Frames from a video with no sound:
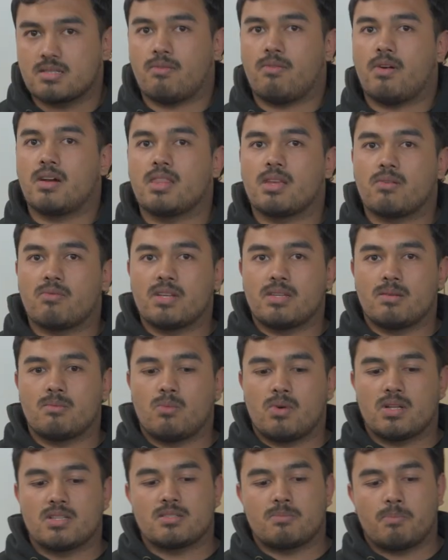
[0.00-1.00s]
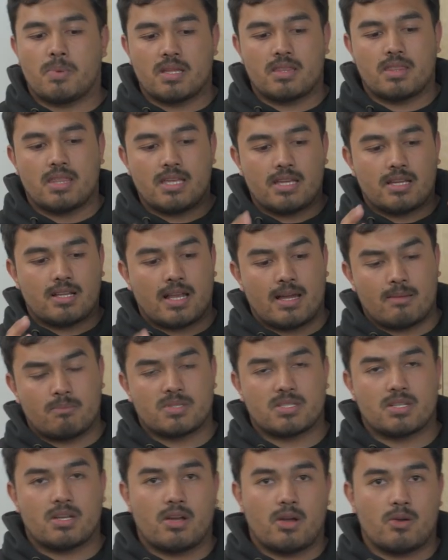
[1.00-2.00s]
to find the iridium ones, but the
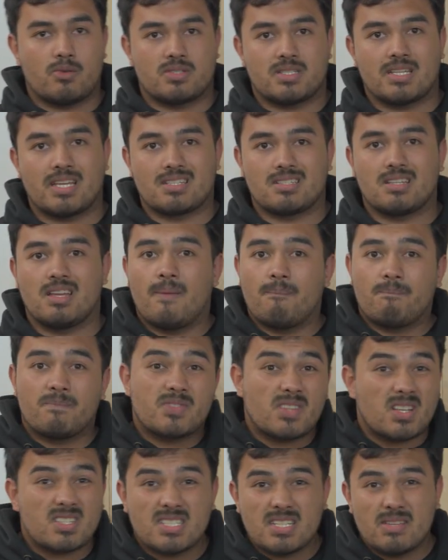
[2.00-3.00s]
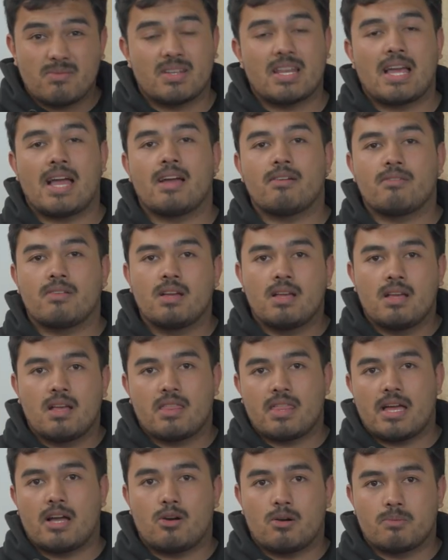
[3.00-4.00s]
Glamster 06 doesn't even have
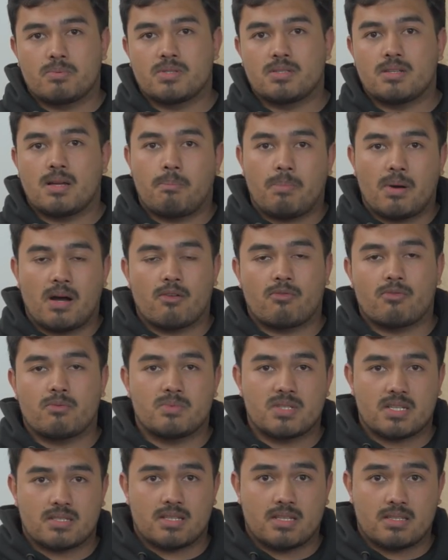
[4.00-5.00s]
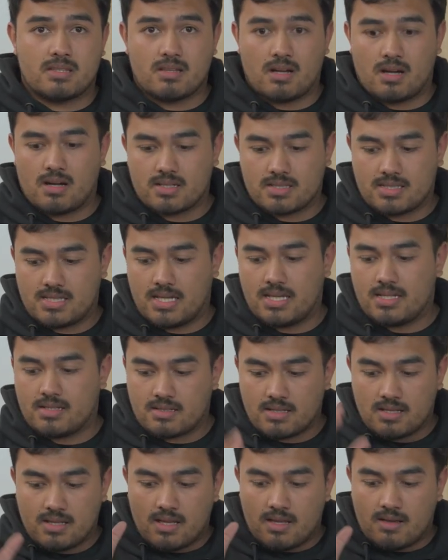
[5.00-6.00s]
that option apart from just a dark tint
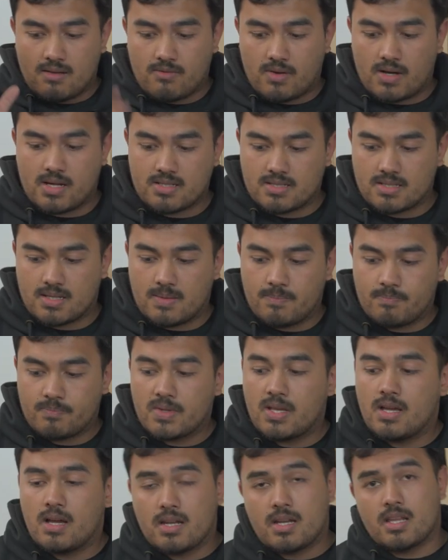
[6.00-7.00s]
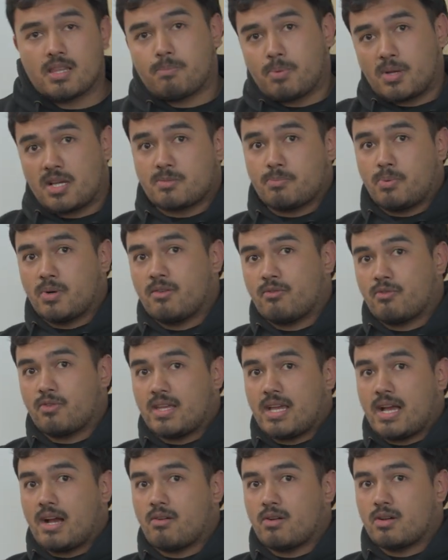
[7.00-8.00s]
visor. Another plus point for
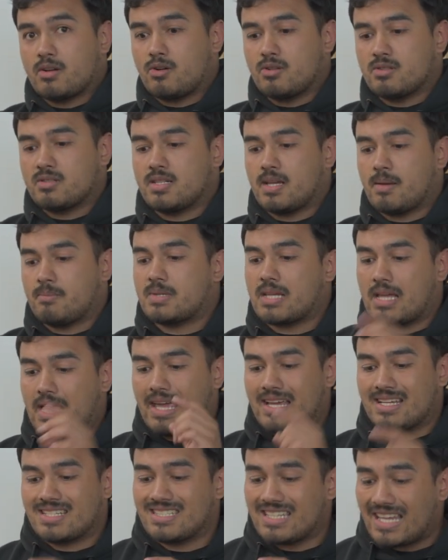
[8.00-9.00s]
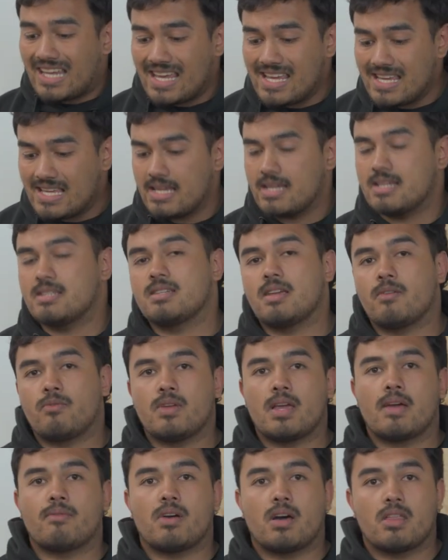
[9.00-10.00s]
the Arai Concept-XE is if
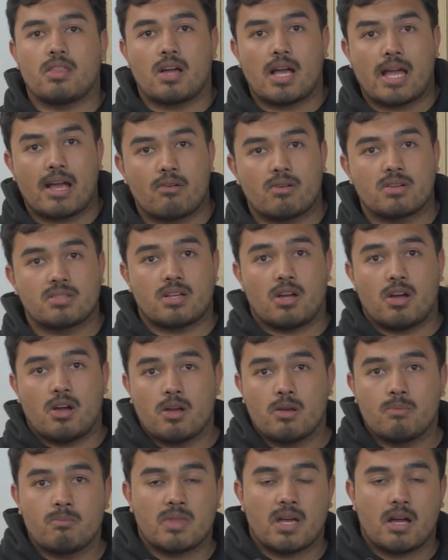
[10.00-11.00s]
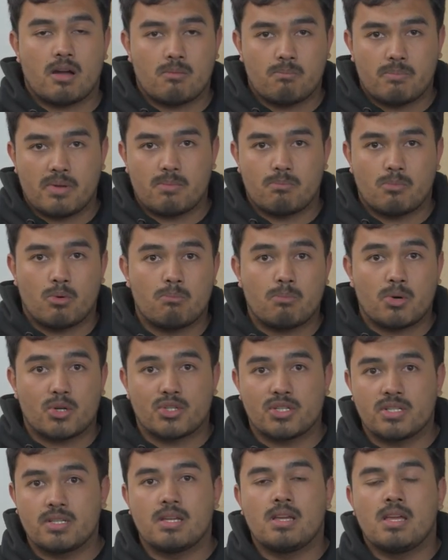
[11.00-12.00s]
you have other Arrais at home that are a bit more
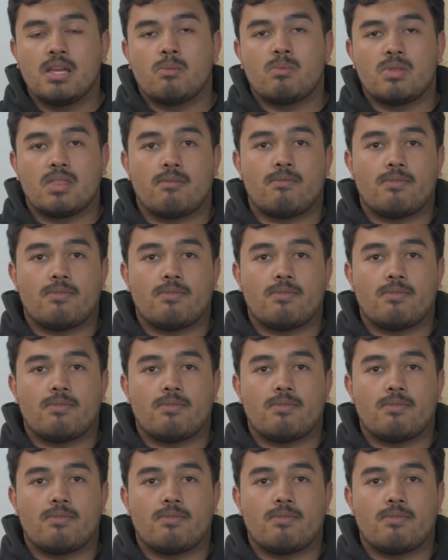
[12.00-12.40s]
modern with the